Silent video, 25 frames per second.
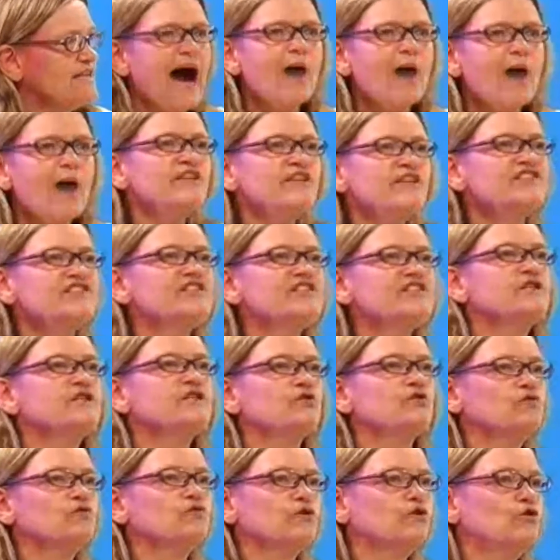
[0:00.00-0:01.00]
And we still
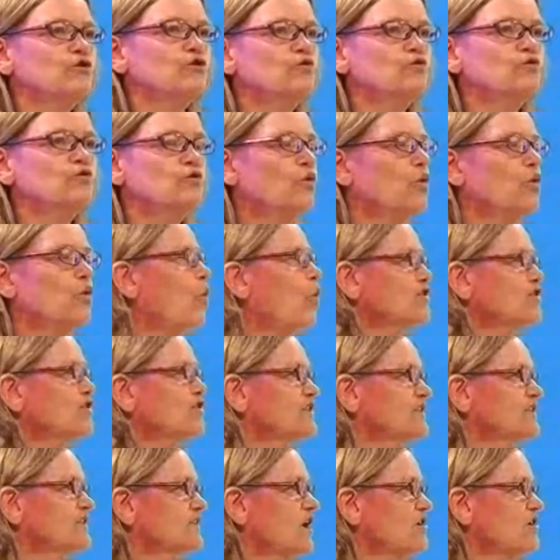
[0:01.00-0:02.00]
don't know what
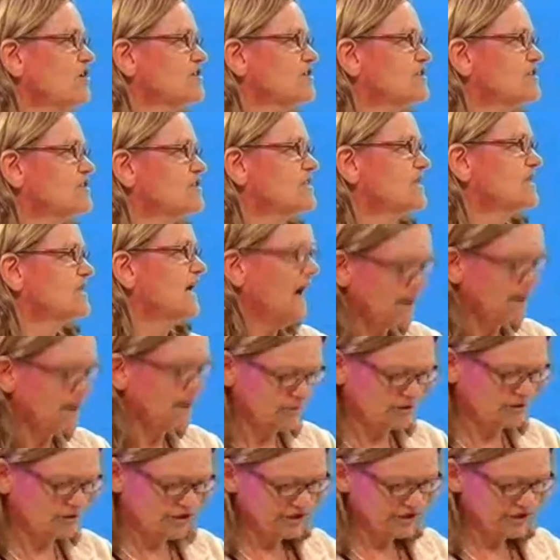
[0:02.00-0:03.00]
it costs, how
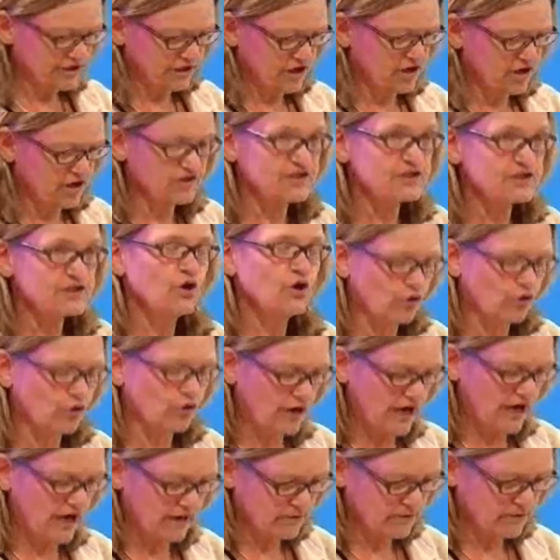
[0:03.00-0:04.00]
much it costs, or
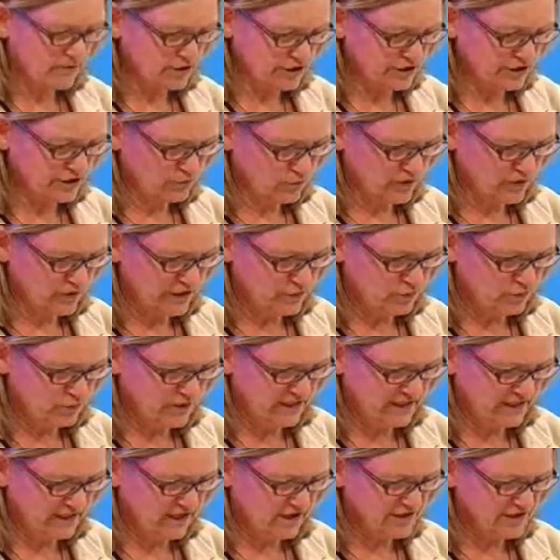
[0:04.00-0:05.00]
how much it
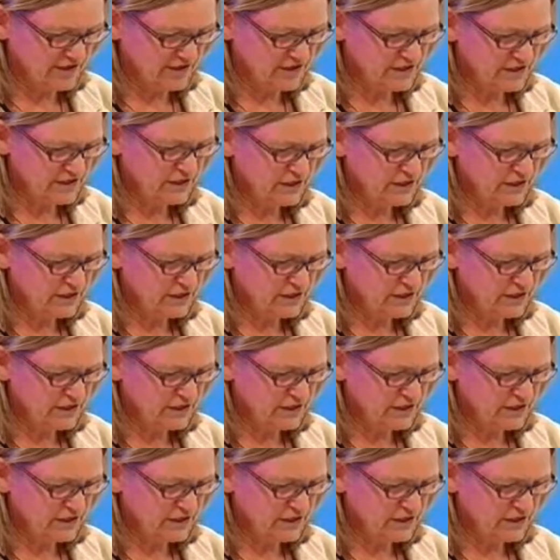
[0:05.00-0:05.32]
will cost.